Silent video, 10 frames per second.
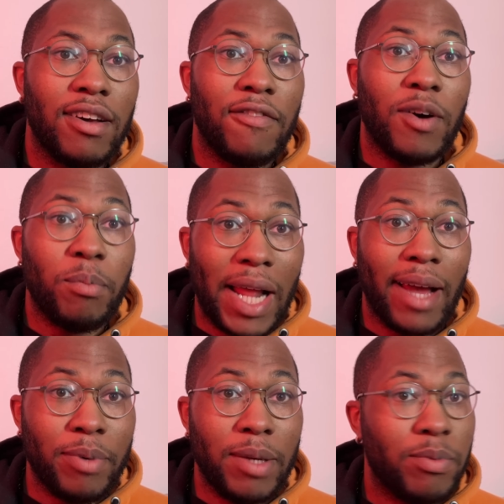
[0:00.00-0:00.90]
for
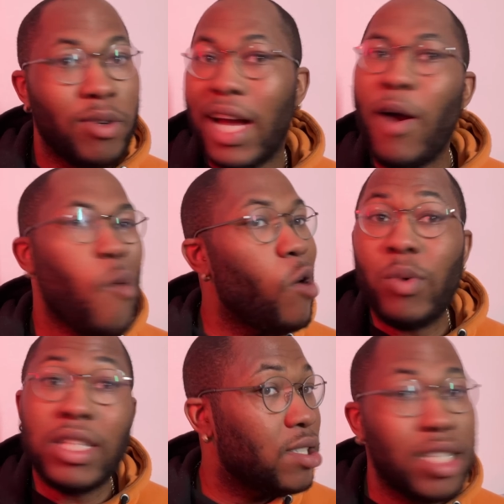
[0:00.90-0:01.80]
black people. And what
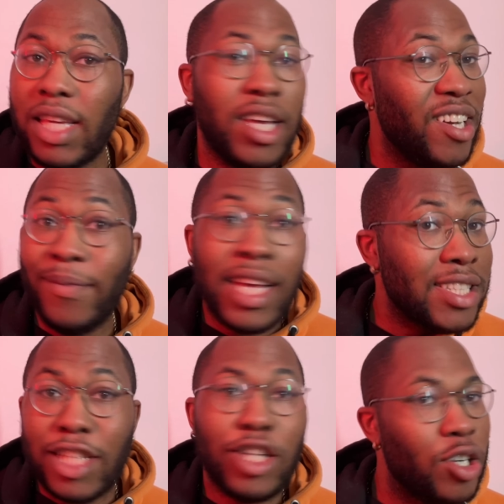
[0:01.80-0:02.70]
we see
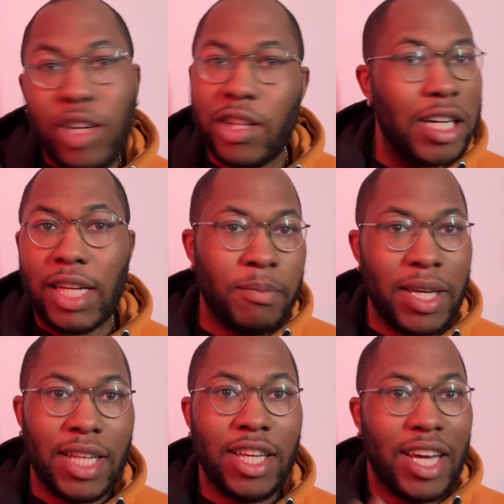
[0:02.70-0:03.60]
isn't good on the
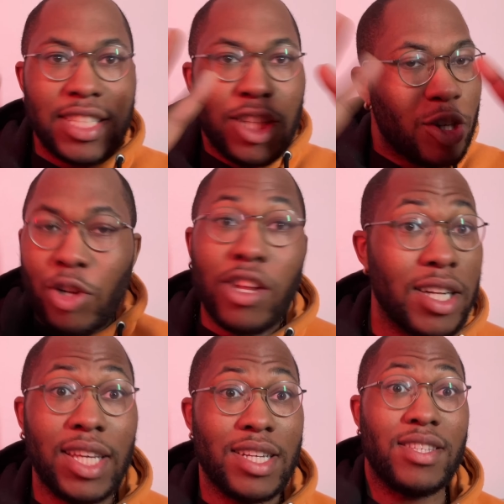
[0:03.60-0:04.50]
media, isn't good on
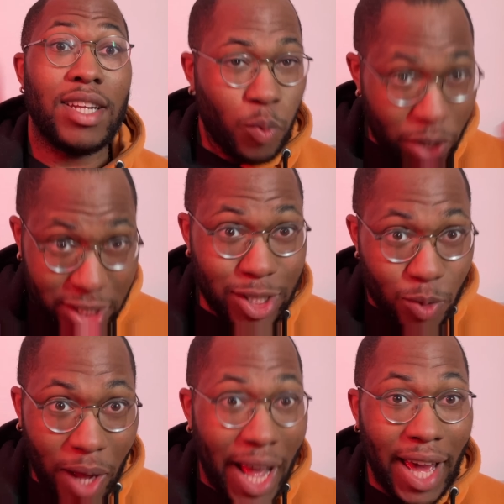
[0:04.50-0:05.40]
the internet. Which is
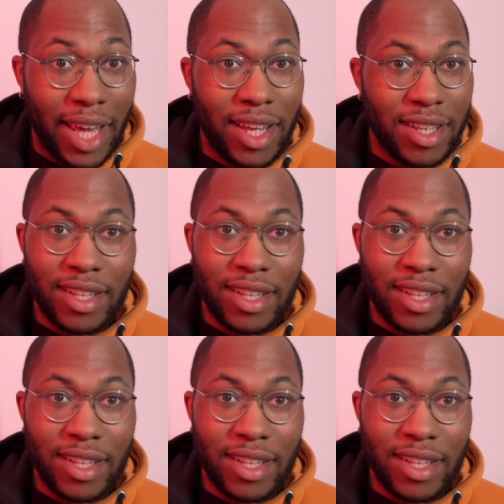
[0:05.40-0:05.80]
why